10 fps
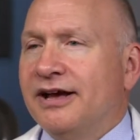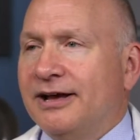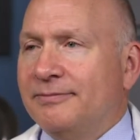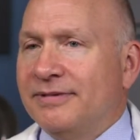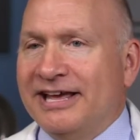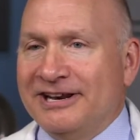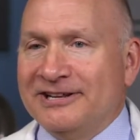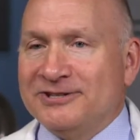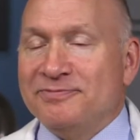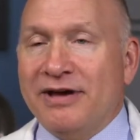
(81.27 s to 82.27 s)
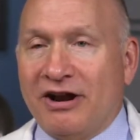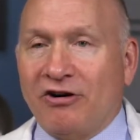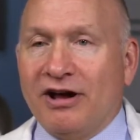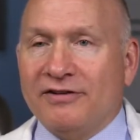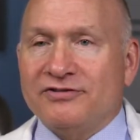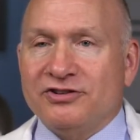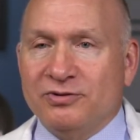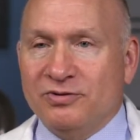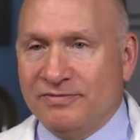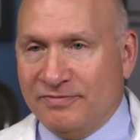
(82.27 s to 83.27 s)
um, and it's better off
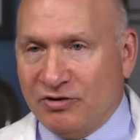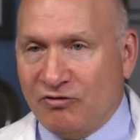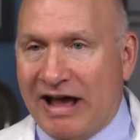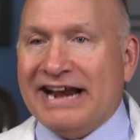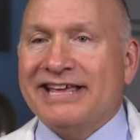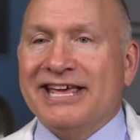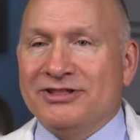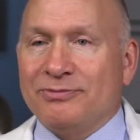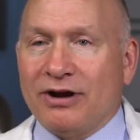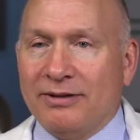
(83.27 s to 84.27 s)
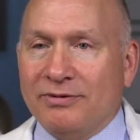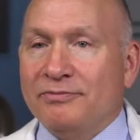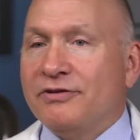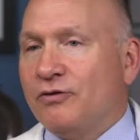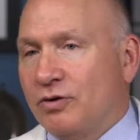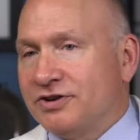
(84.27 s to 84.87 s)
to eradicate the problem before it